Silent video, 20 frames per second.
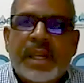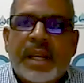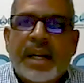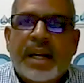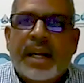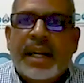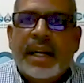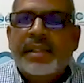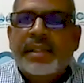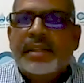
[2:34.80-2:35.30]

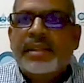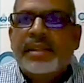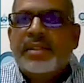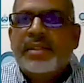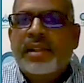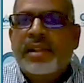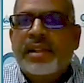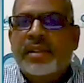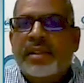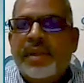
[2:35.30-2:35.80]
and a
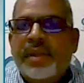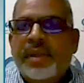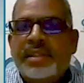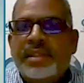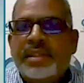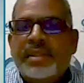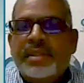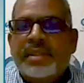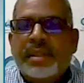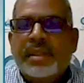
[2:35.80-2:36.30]
solid
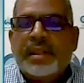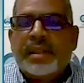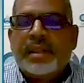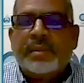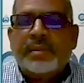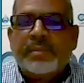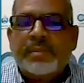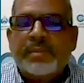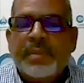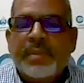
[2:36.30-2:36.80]
waste
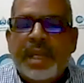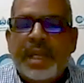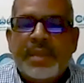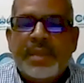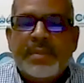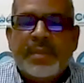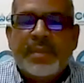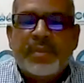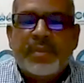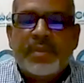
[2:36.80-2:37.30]

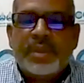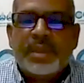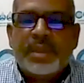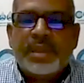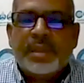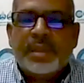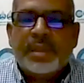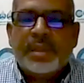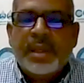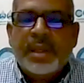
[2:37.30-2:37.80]
management worker
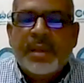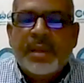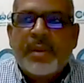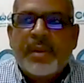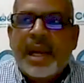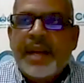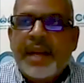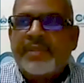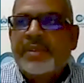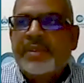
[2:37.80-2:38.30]

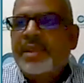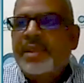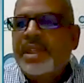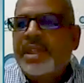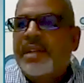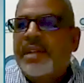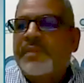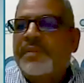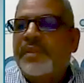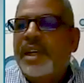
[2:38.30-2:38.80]
have to be
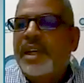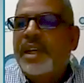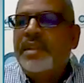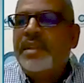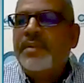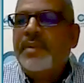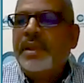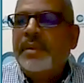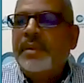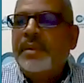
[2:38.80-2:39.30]
careful
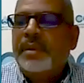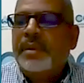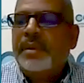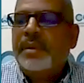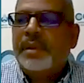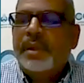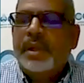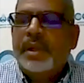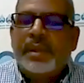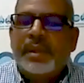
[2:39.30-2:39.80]
anyway,
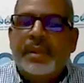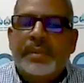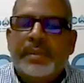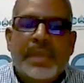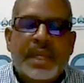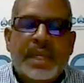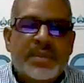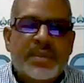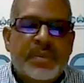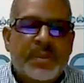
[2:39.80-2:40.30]

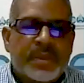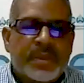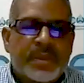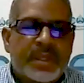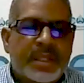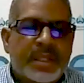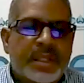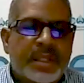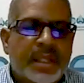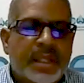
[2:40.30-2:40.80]
as we will
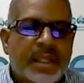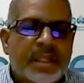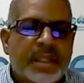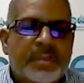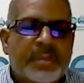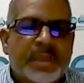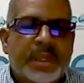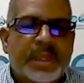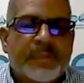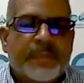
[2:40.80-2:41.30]
see in a little
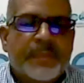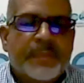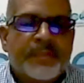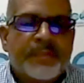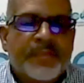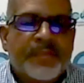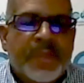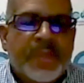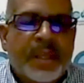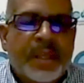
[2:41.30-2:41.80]
bit.
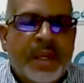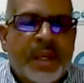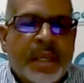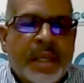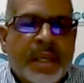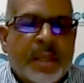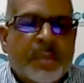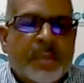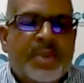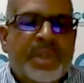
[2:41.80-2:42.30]

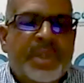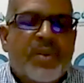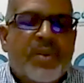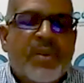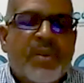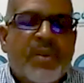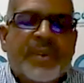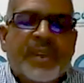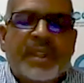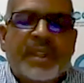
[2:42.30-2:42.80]

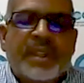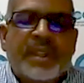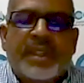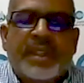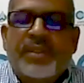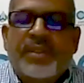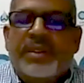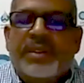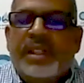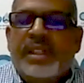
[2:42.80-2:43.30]
Pre-COVID, the
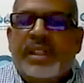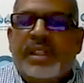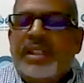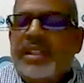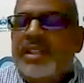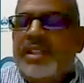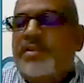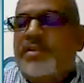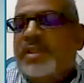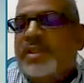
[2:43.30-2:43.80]

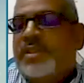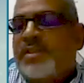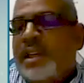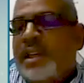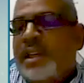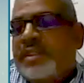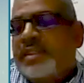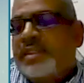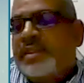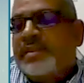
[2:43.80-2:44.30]
utilities were
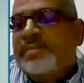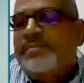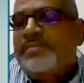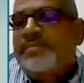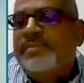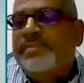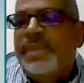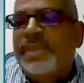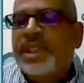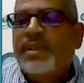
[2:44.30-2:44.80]
stressed.
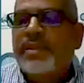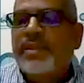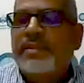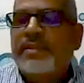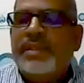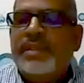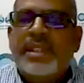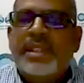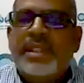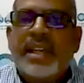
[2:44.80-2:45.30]
You know,
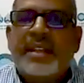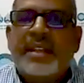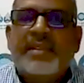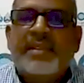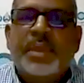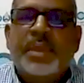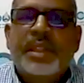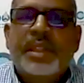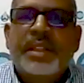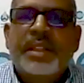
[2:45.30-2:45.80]
there's lack of
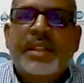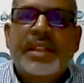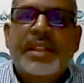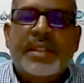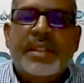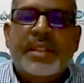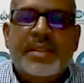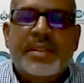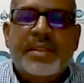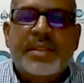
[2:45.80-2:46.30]
money,
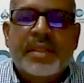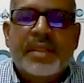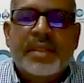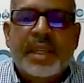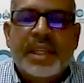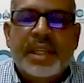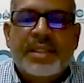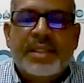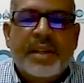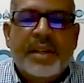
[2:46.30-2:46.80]
there's
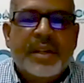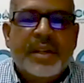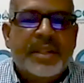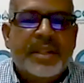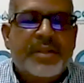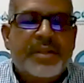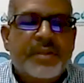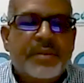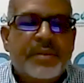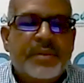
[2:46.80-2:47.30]
HR
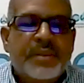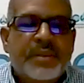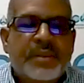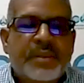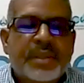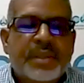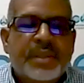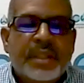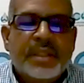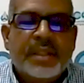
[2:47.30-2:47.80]

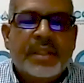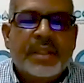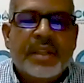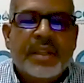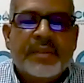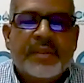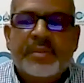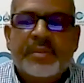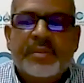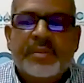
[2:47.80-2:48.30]
issues, the
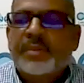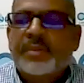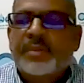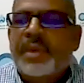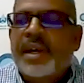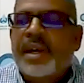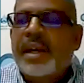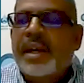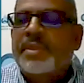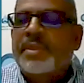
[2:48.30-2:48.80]
government
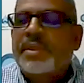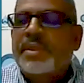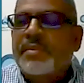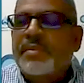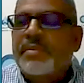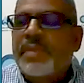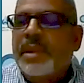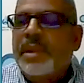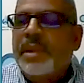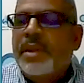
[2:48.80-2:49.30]
perhaps
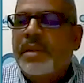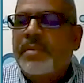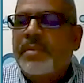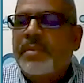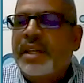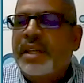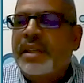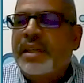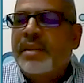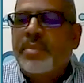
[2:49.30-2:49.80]
may not
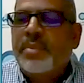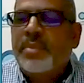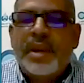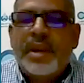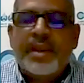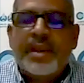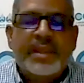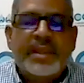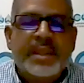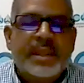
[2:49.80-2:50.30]
make it a
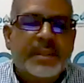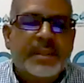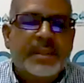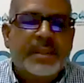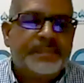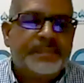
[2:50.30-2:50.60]
priority,